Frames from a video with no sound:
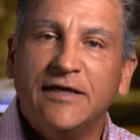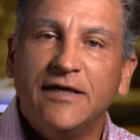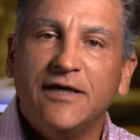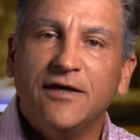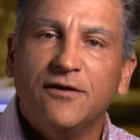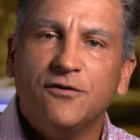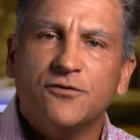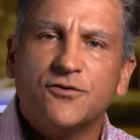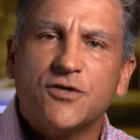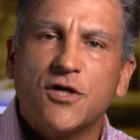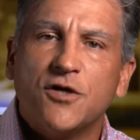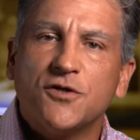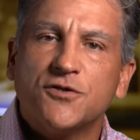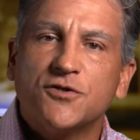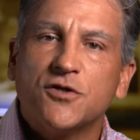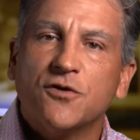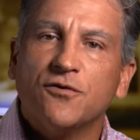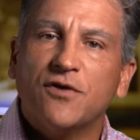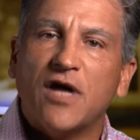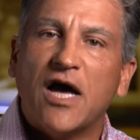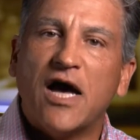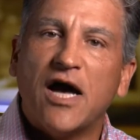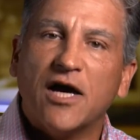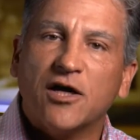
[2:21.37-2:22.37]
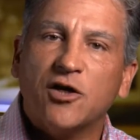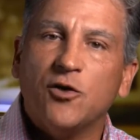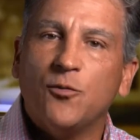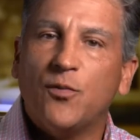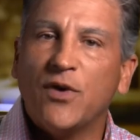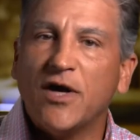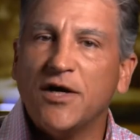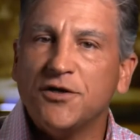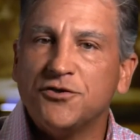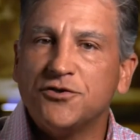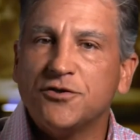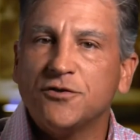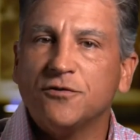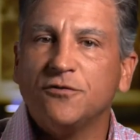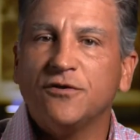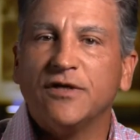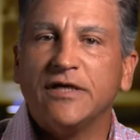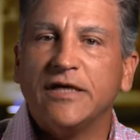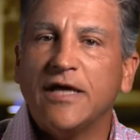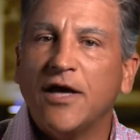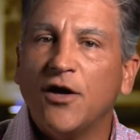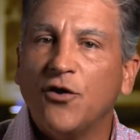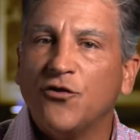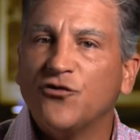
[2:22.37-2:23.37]
And there's also the Occupational
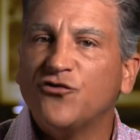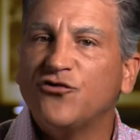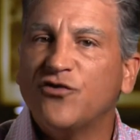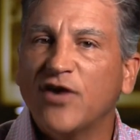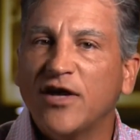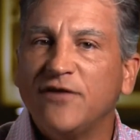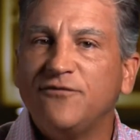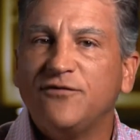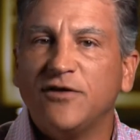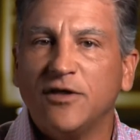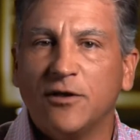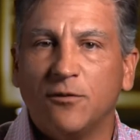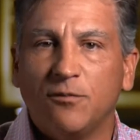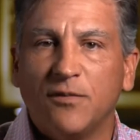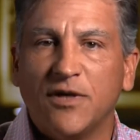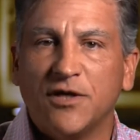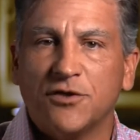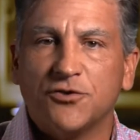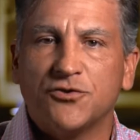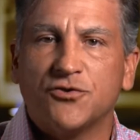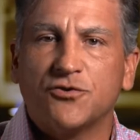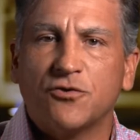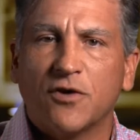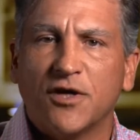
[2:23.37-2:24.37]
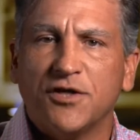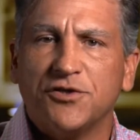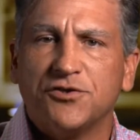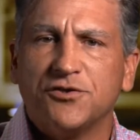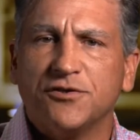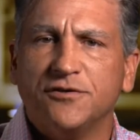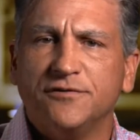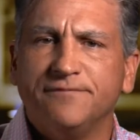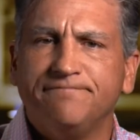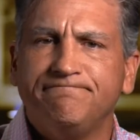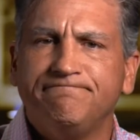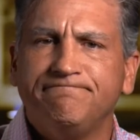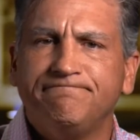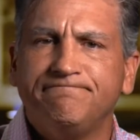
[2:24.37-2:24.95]
and Health Safety Administration.